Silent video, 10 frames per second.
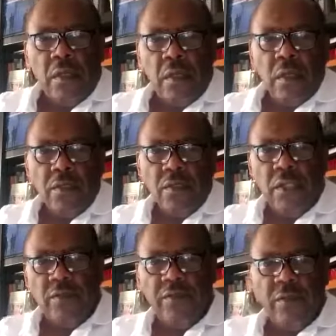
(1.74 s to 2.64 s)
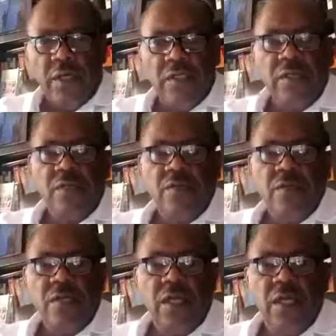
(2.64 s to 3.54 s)
Hey, good day, everyone. Just
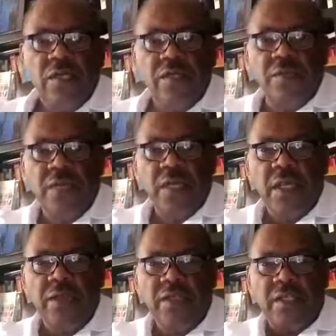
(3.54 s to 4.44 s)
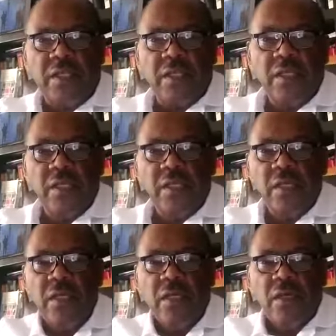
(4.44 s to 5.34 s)
want to get some clarity
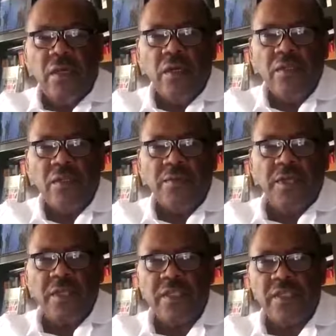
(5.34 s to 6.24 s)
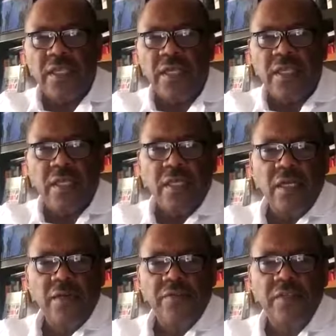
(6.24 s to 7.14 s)
or some understanding
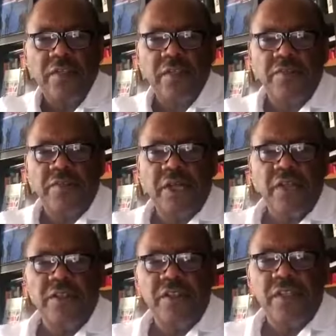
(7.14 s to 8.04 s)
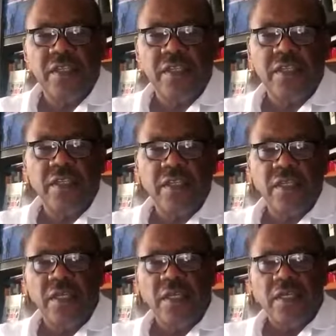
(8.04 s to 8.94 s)
of this virus
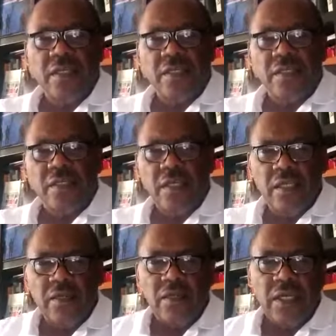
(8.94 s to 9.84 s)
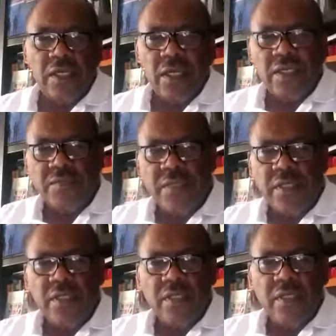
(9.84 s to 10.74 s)
thing now that has
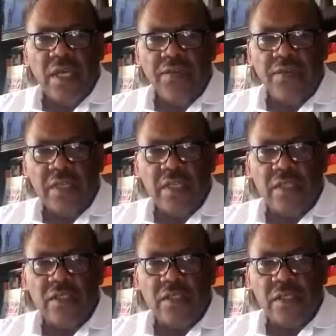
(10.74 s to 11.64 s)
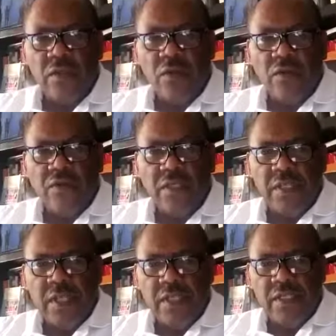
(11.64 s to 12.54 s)
been affecting us, the
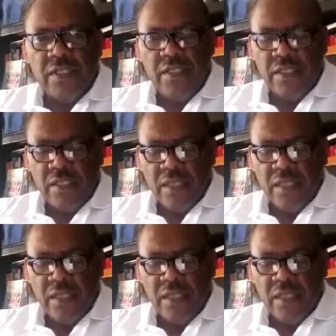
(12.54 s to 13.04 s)
COVID-19.